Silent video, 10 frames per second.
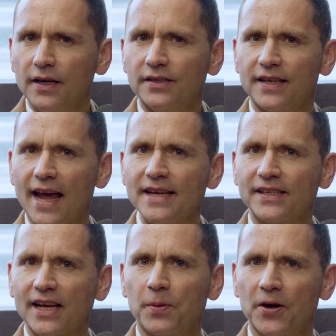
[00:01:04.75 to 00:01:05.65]

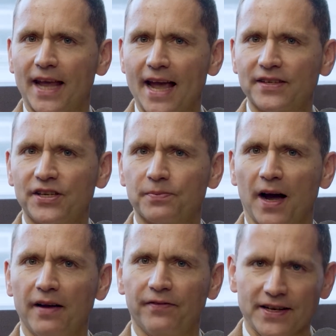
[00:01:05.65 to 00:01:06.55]
Today's expert guest is
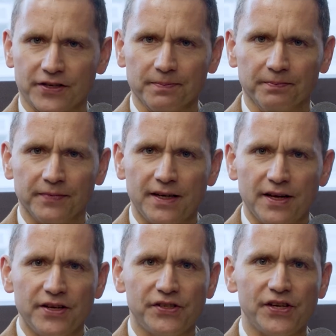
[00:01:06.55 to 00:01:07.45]
Mai Fenton,
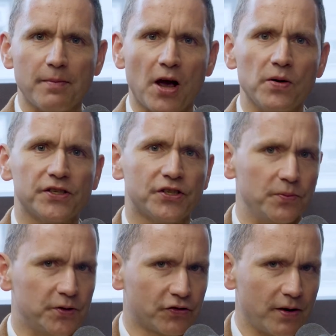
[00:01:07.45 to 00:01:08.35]
CMO at
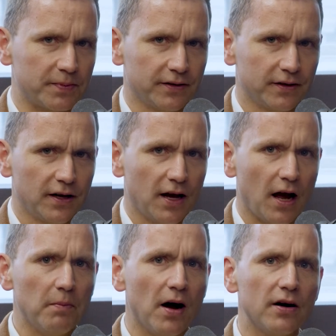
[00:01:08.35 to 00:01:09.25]
Superscript,
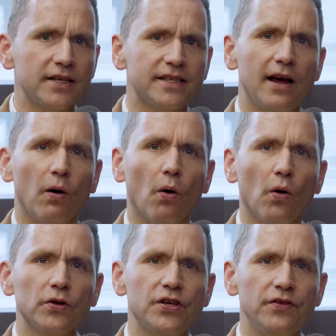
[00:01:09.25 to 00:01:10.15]
a marketer
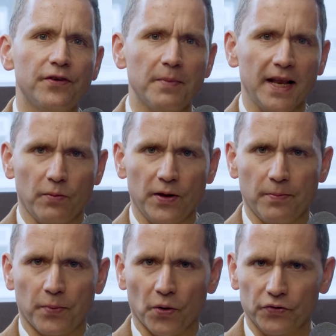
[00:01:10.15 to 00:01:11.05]
all too familiar with
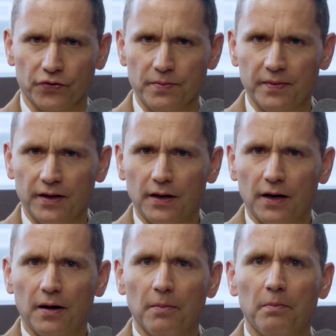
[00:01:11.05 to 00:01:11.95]
the Boardroom.
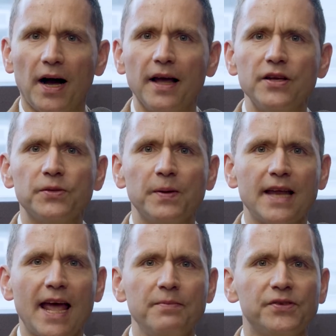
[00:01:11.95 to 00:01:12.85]
Mai has been
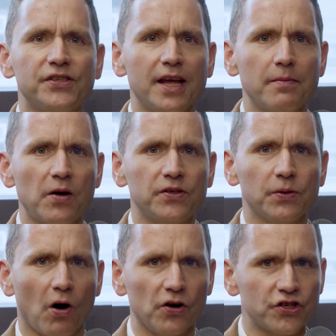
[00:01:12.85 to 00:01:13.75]
named CMO
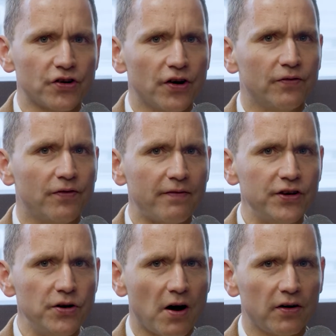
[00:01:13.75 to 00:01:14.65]
to Watch,
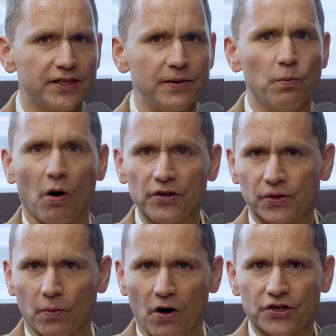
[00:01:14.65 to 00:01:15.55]
Revenue Marketing One
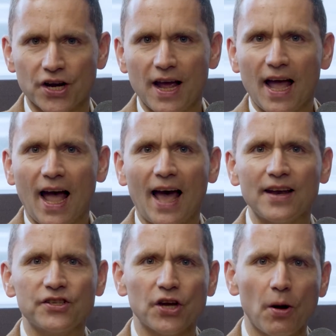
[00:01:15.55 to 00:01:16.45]
to Watch,
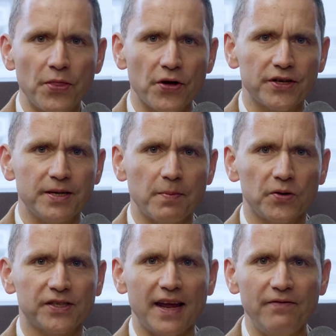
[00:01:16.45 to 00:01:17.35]
and a top 30
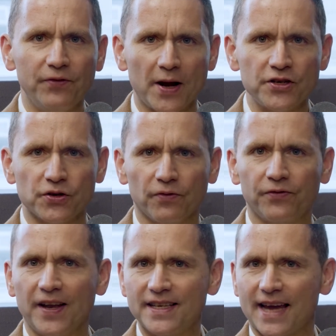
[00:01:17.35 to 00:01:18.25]
most influential
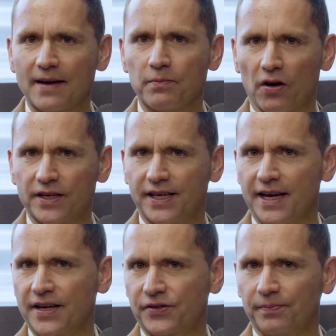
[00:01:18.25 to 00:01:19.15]
fintech
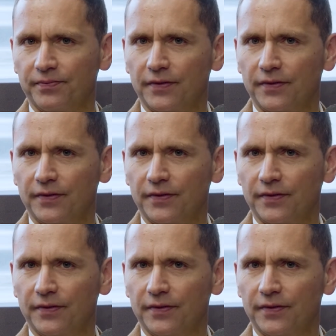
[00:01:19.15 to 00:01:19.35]
marketers.